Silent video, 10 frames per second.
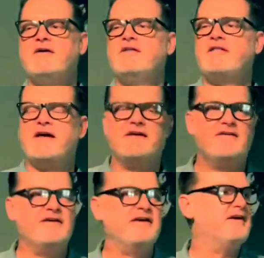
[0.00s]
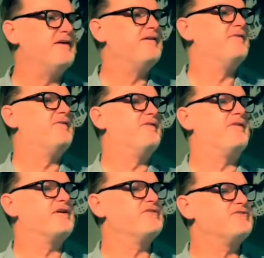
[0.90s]
that
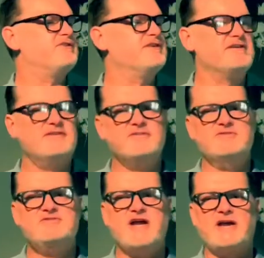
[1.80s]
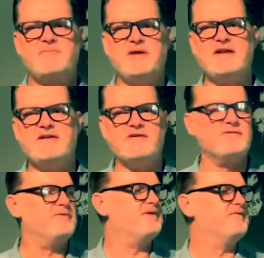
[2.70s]
orchestra. Jack Benny or
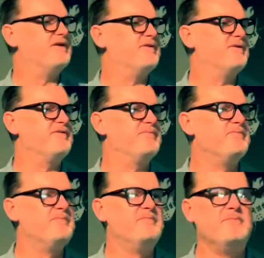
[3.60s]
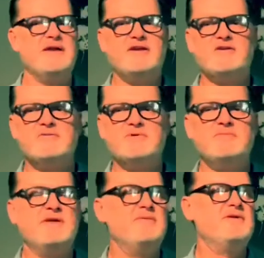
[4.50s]
whoever that was, Benny Goodman
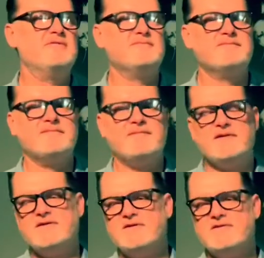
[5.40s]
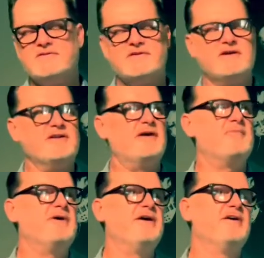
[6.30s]
maybe? Oh God, I'm
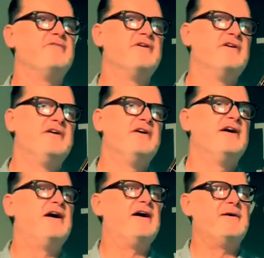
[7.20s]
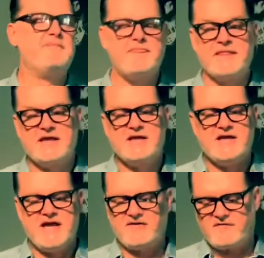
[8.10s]
way off.
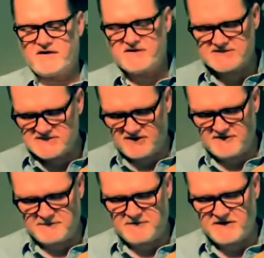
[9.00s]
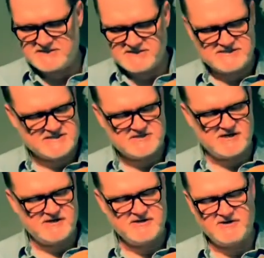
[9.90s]
As far as all the parts on this
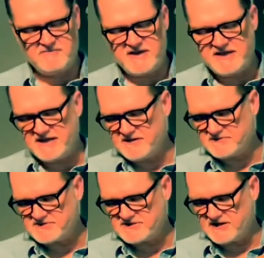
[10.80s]
guitar, you know, making it was